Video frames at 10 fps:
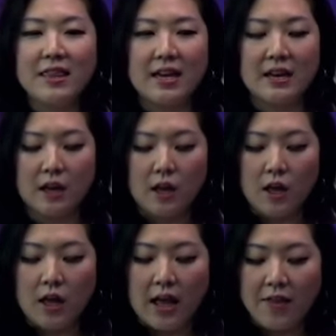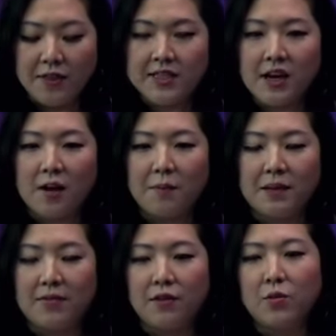that at the top
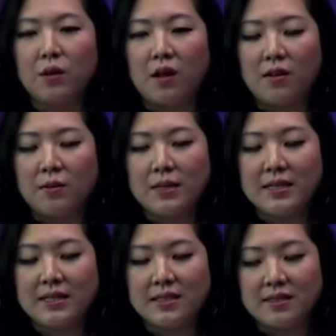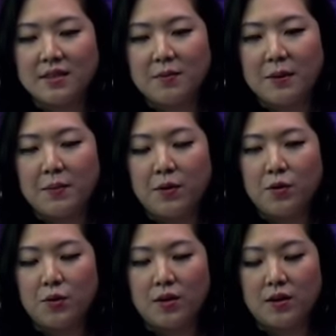level, you will always see people who
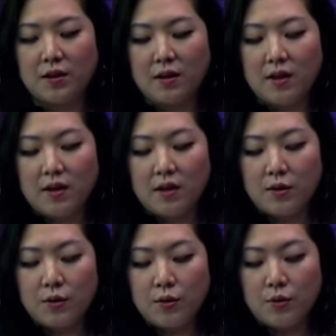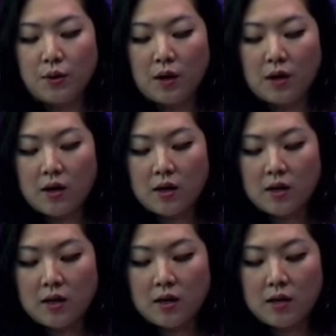were who
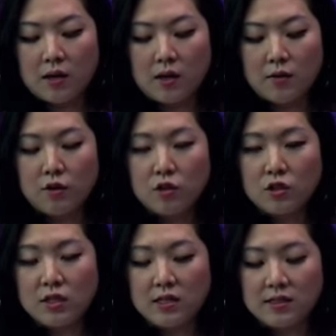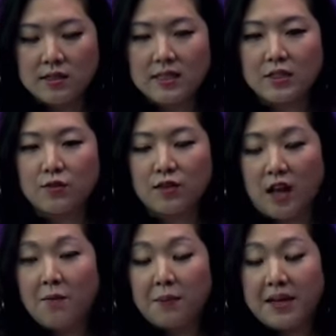are uh, hugely successful
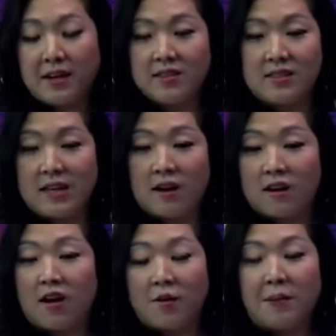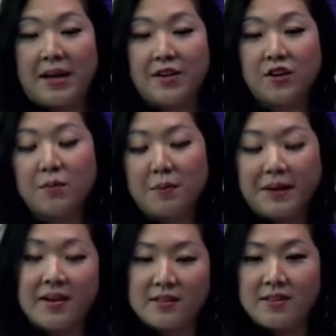not because they are on Patreon, but
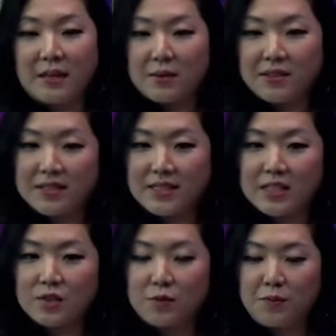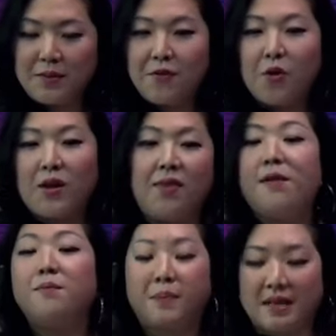because they were successful yeah. before and they
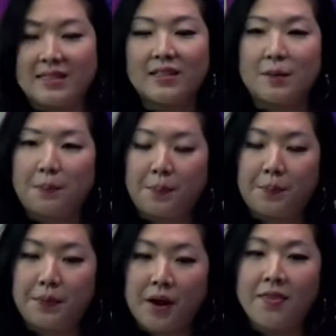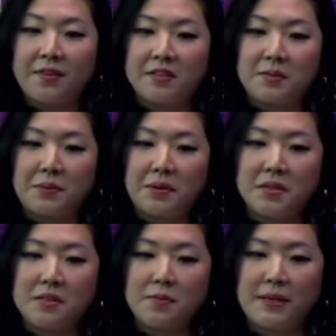basically brought their
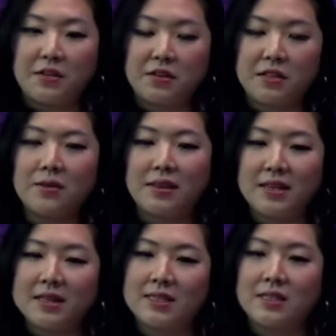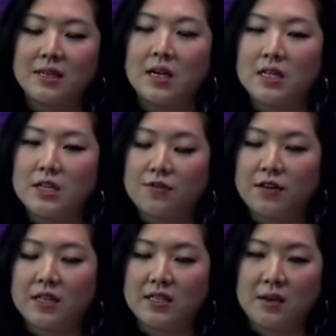supporters to Patreon. So I think that's a different
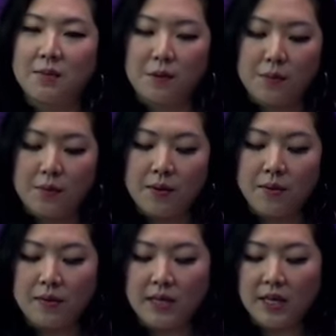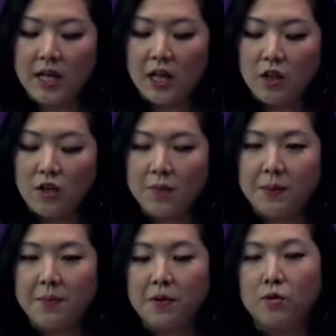example. But when we look at
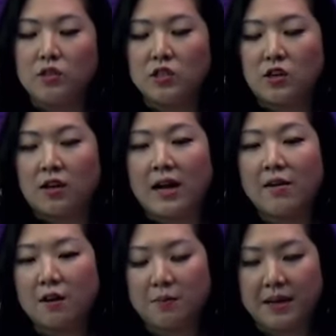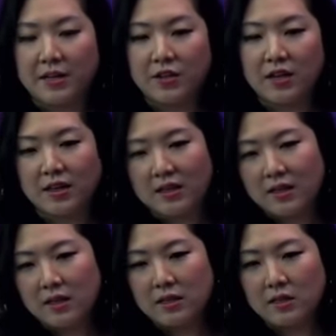people who start out on Patreon, I think
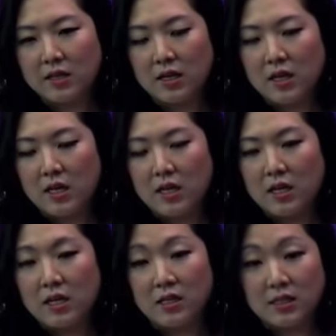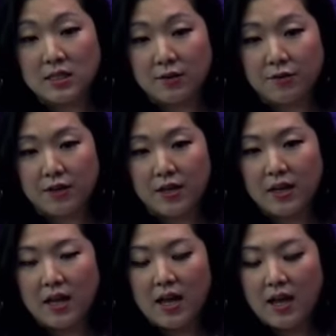it's it, it's different.
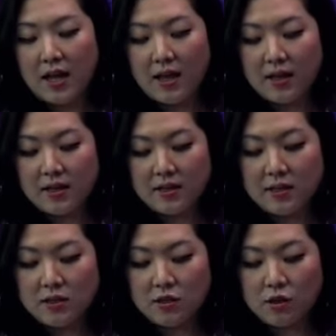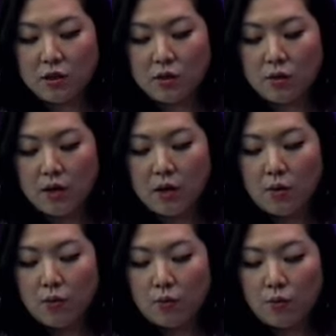Mm -hmm. And so
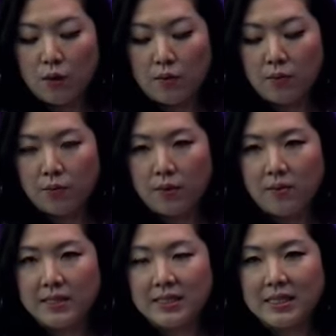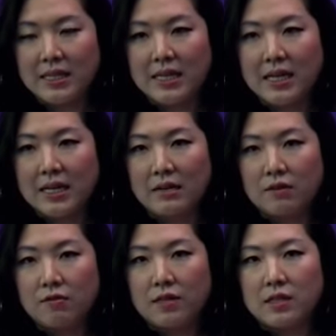when when we see kind
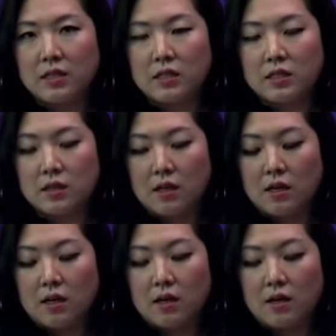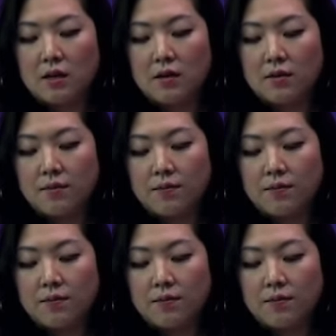of this. Uh,